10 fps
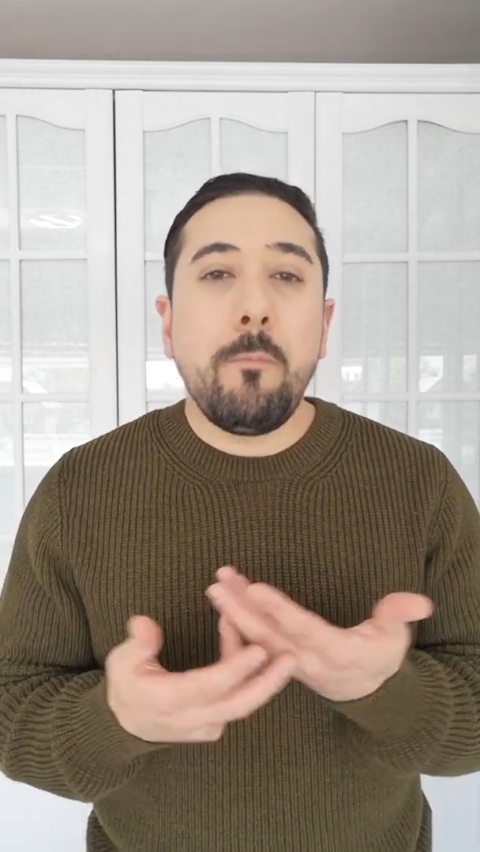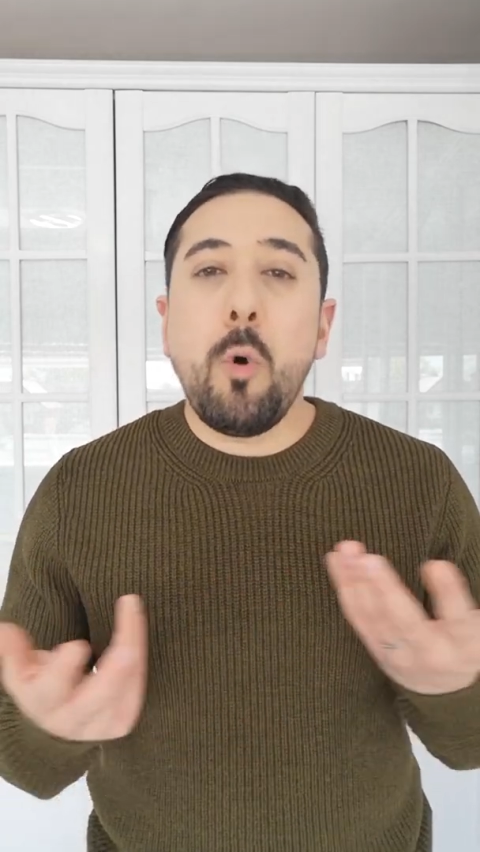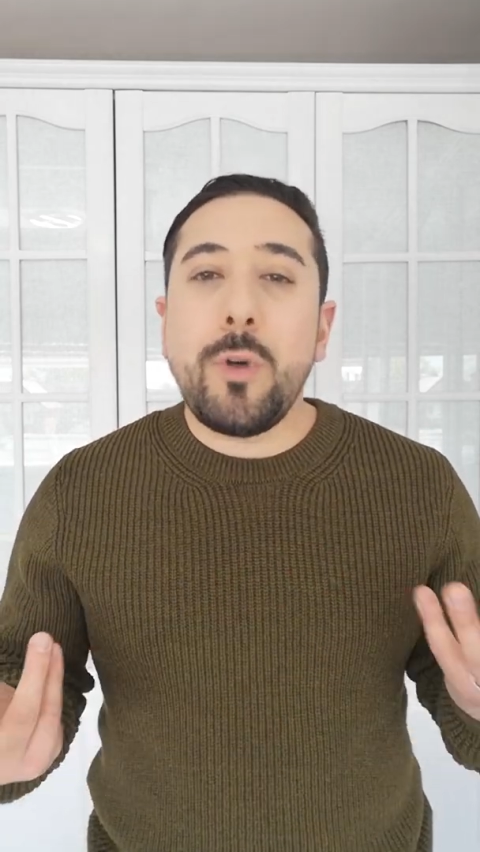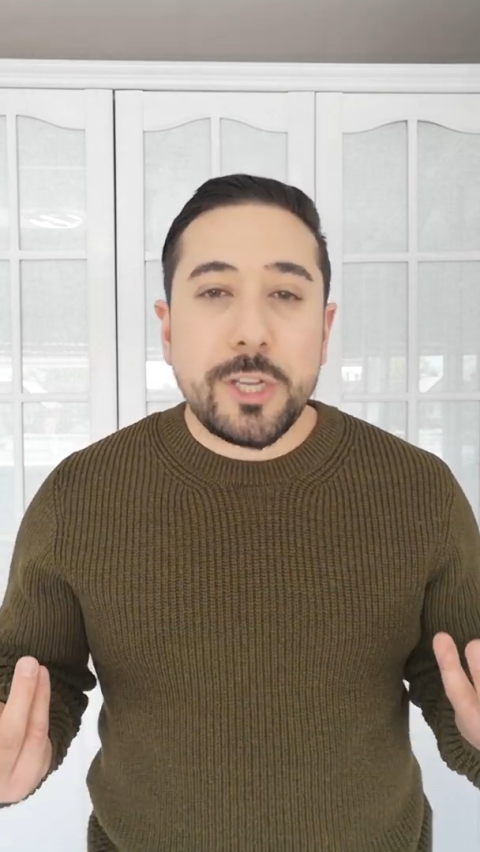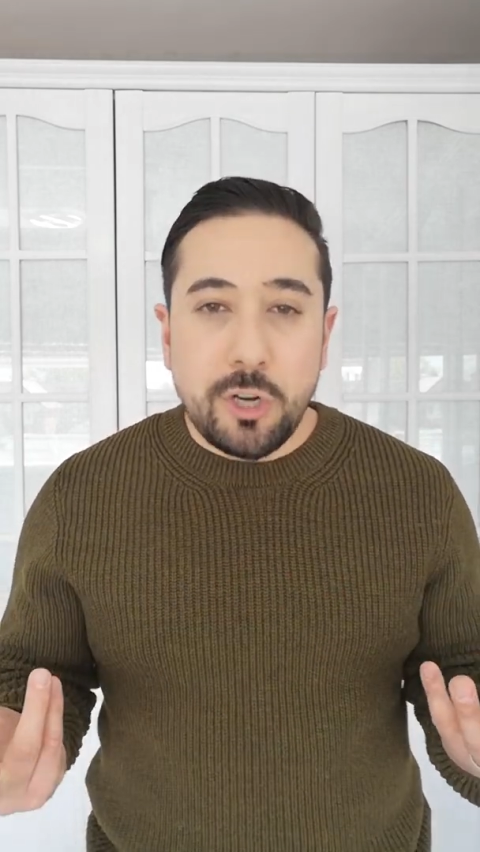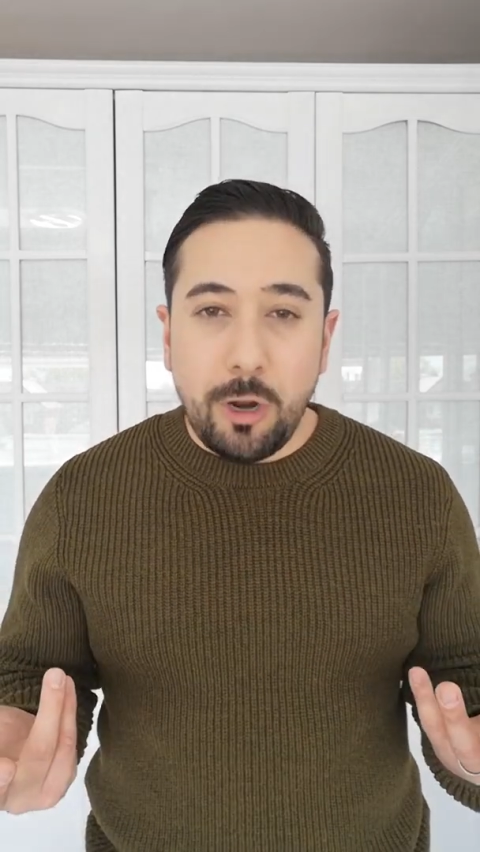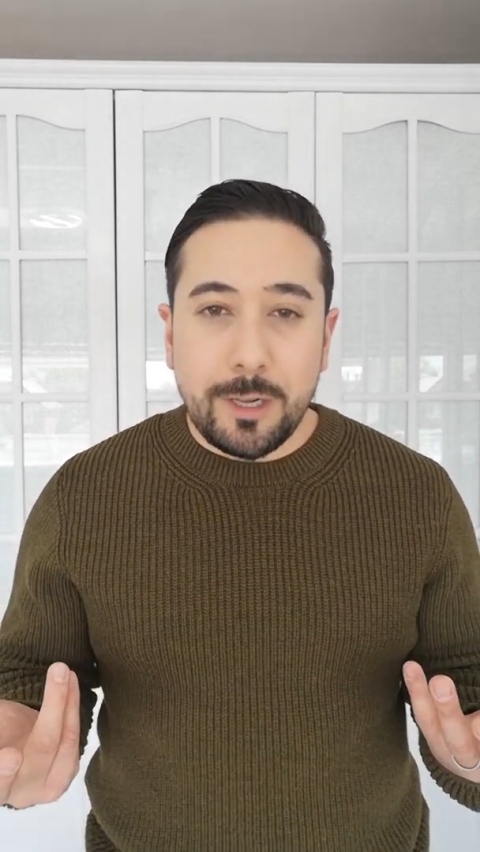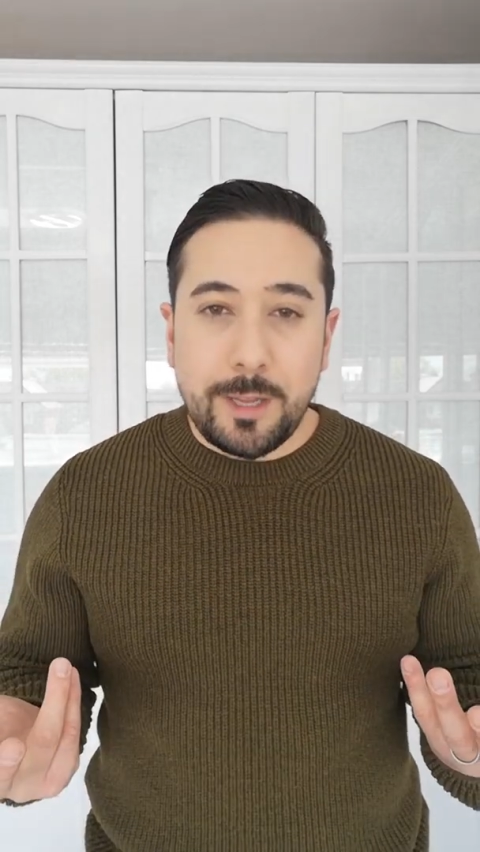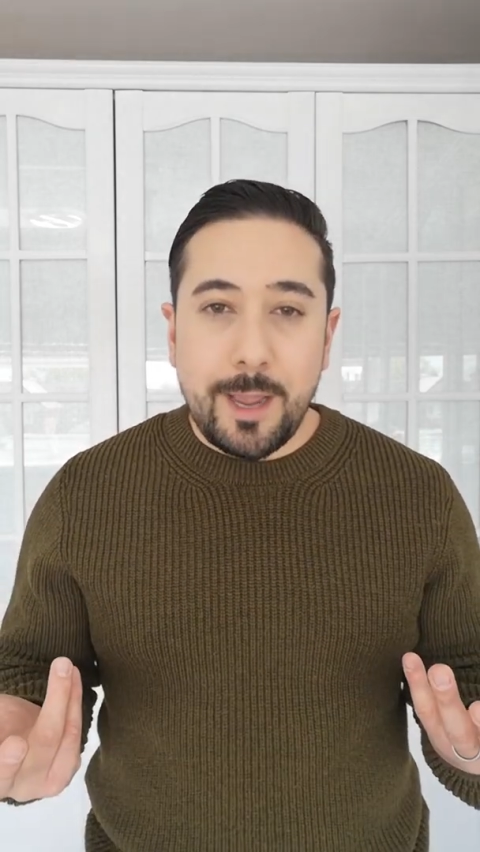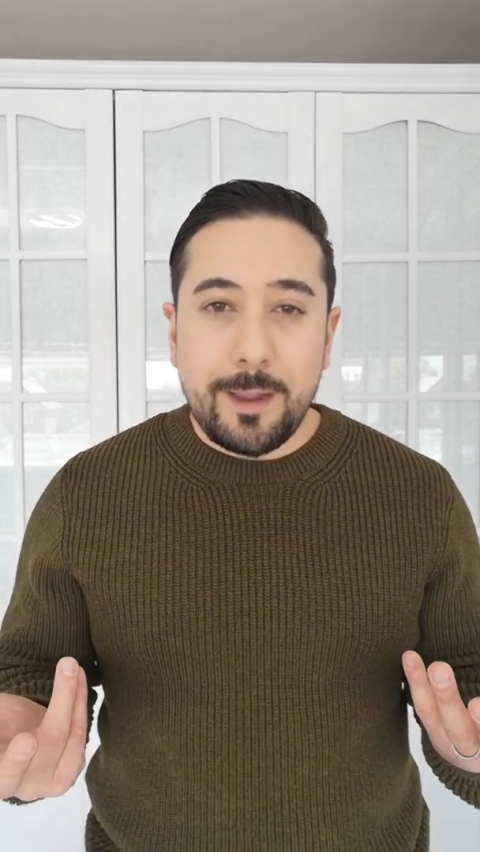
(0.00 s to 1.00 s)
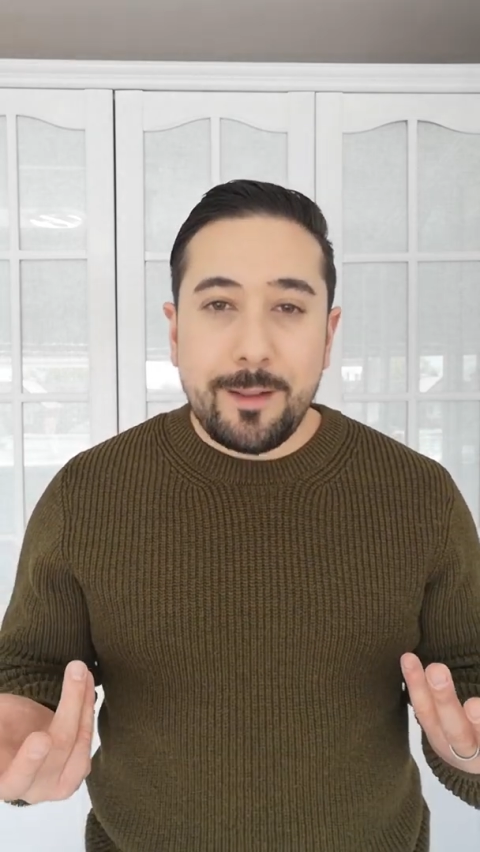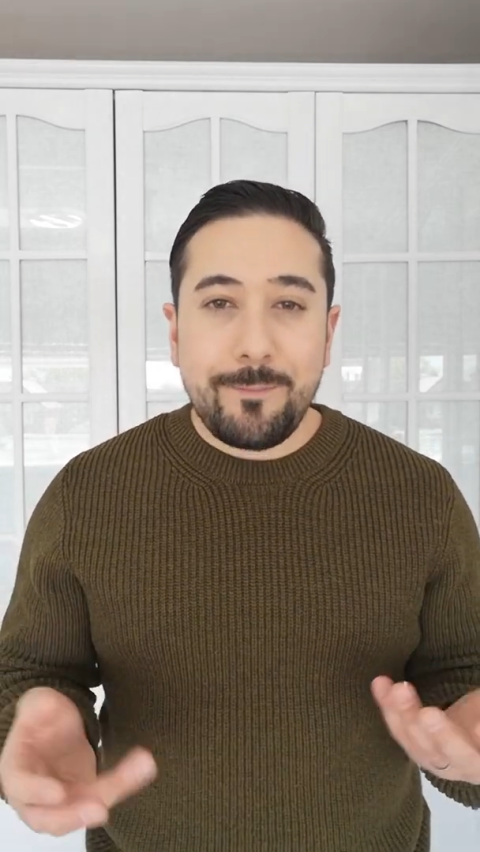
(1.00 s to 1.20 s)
mortgage holiday?